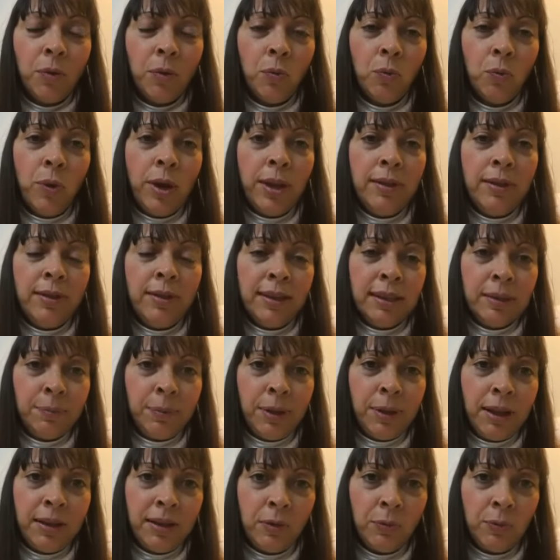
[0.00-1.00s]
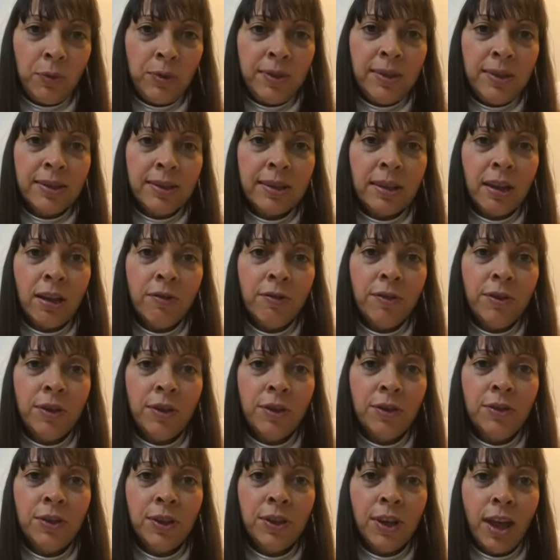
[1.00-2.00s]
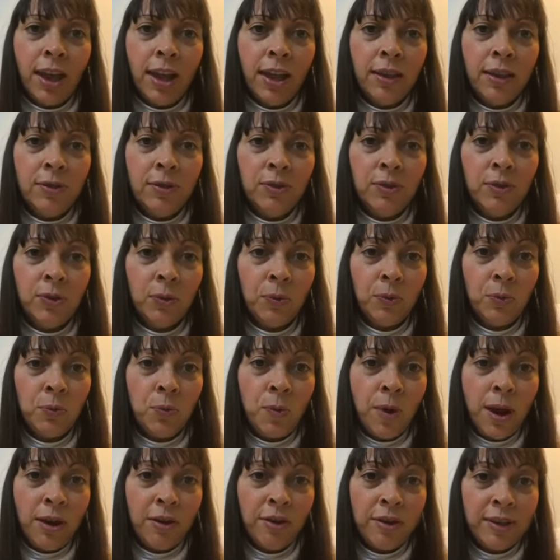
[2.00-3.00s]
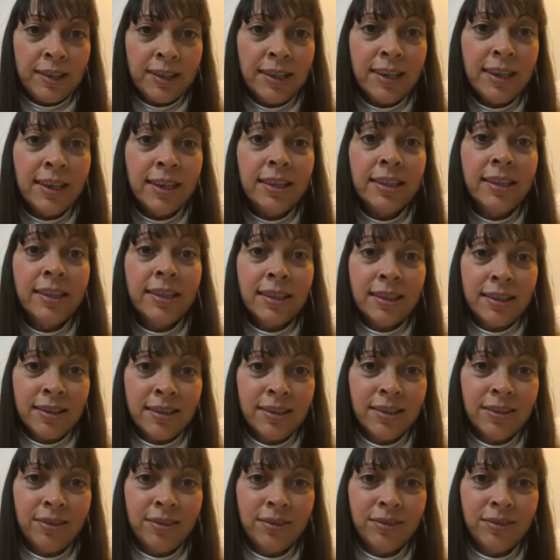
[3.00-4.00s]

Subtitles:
when this planet was discovered and where it is.